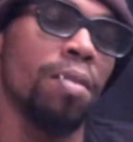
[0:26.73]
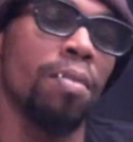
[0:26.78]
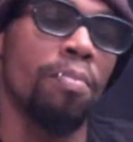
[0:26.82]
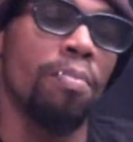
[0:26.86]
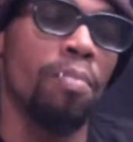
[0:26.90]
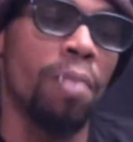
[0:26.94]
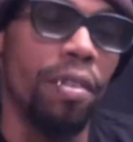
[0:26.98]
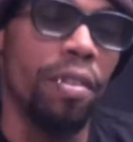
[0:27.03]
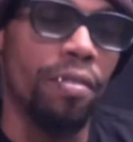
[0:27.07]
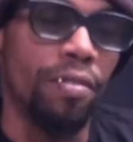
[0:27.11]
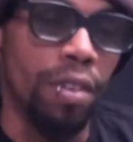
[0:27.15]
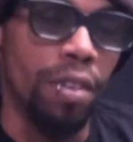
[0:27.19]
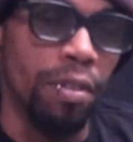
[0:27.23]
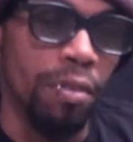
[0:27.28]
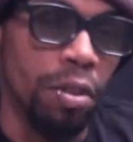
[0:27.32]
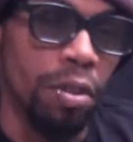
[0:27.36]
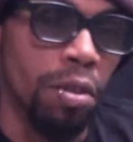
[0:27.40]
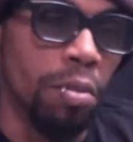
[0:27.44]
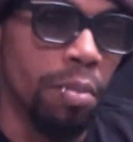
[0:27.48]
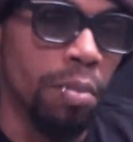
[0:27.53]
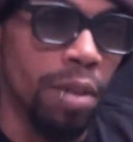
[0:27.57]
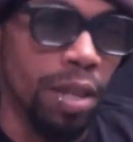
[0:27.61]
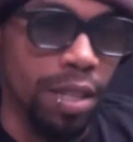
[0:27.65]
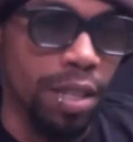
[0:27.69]
my favorite
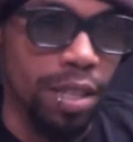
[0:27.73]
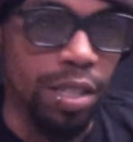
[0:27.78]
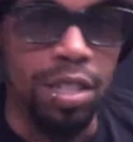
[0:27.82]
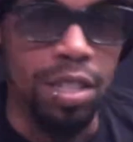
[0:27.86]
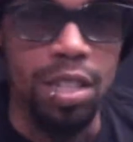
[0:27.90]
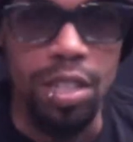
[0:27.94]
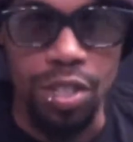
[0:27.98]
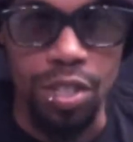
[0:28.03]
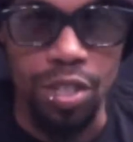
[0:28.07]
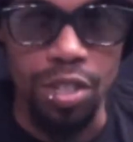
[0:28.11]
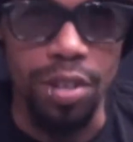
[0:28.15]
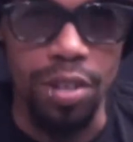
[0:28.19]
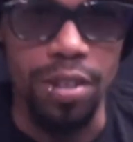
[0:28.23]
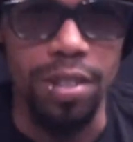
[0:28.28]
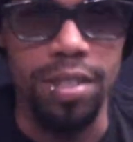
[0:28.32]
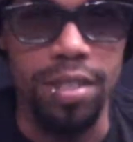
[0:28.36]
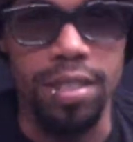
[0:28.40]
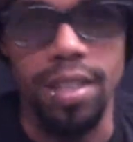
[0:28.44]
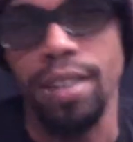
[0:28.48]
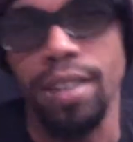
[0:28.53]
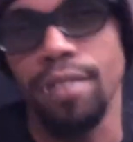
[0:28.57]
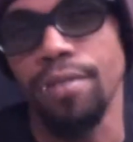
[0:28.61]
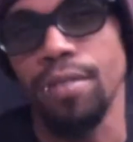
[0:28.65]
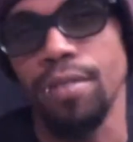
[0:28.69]
comedian, Jerry
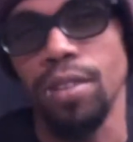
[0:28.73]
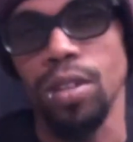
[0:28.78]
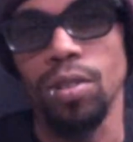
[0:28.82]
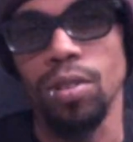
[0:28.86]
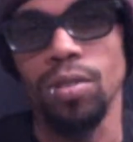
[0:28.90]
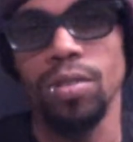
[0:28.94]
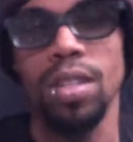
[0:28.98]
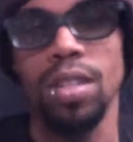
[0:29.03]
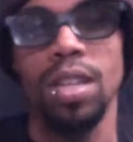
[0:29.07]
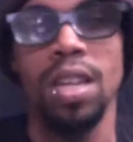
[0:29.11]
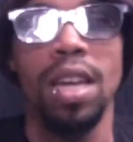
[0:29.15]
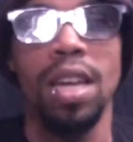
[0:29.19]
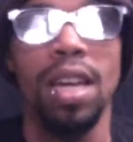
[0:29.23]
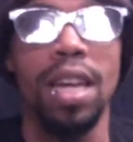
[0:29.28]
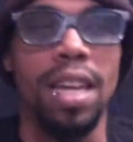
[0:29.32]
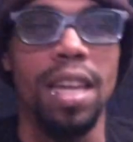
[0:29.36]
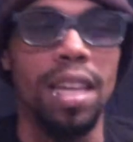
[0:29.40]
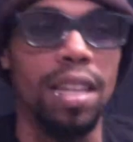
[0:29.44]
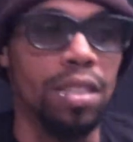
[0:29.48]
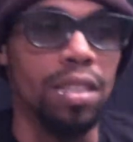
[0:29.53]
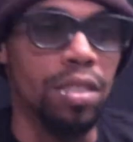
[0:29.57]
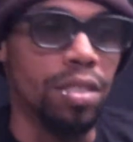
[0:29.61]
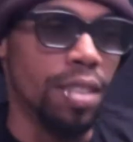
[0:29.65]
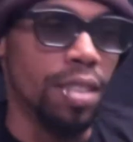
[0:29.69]
Seinfeld,
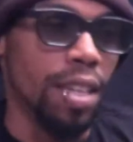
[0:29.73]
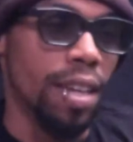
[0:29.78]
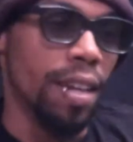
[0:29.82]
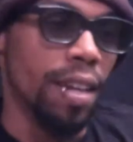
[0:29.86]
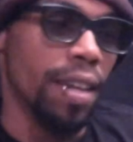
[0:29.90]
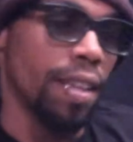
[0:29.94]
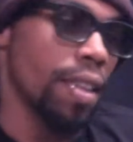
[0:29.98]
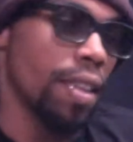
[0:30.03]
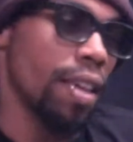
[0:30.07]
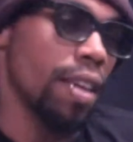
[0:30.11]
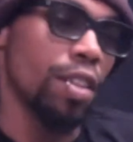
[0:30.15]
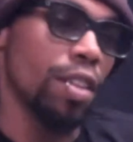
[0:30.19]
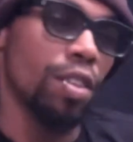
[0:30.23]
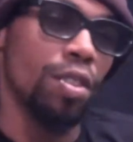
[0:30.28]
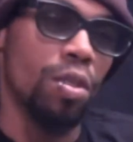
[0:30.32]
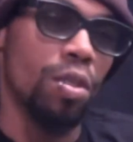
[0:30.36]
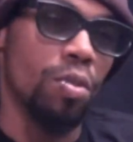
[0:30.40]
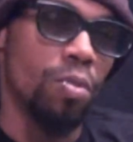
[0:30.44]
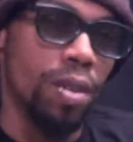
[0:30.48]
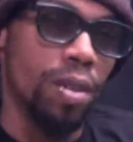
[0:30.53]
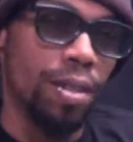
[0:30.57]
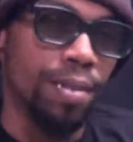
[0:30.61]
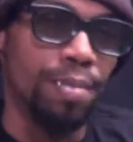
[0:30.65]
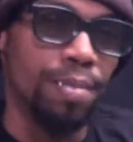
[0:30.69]
is saying that, you know
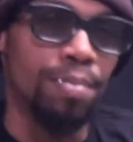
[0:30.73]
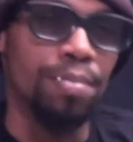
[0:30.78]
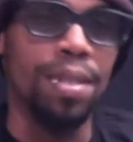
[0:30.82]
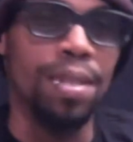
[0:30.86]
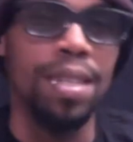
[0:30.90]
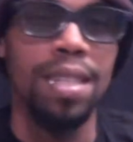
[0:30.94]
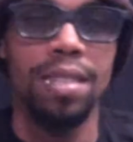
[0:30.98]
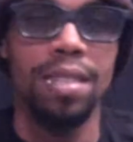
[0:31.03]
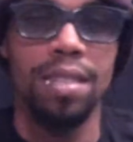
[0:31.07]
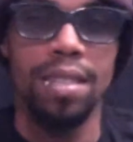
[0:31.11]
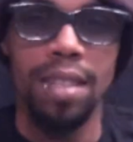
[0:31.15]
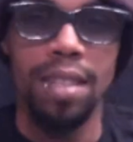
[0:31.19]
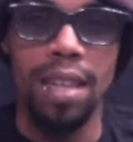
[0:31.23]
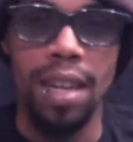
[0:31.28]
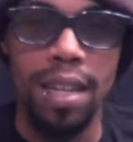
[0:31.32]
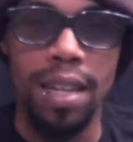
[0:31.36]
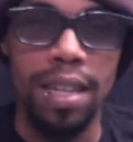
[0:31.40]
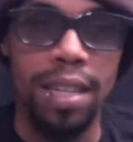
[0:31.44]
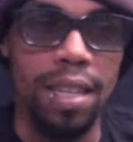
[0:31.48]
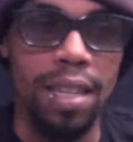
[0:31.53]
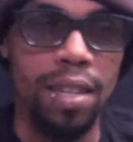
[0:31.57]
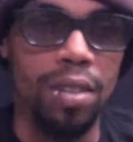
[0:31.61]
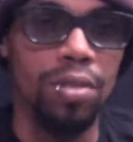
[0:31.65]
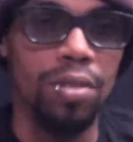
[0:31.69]
what, PC kind
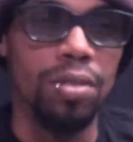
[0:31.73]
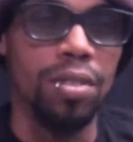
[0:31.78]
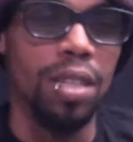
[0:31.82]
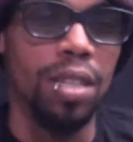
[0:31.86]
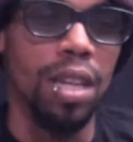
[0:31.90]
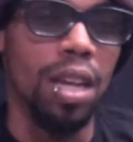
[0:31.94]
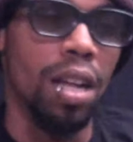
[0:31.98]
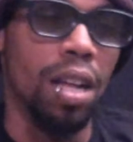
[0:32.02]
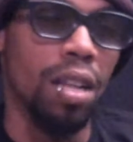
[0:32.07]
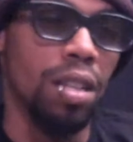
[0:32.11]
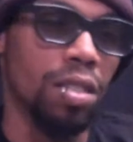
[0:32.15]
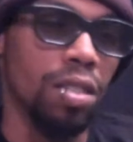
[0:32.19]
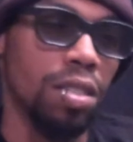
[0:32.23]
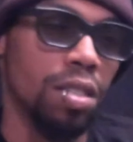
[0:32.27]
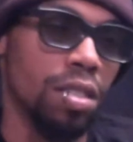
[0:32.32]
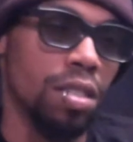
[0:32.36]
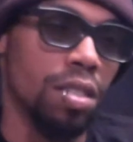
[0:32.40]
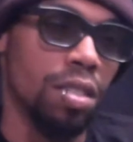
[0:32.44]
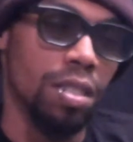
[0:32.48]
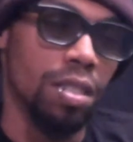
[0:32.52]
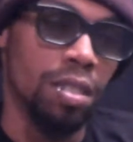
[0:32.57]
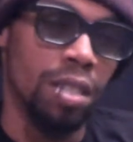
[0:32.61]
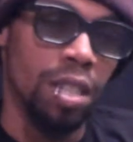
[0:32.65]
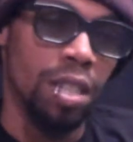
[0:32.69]
of kills in
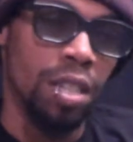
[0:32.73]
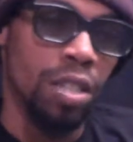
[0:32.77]
colleges.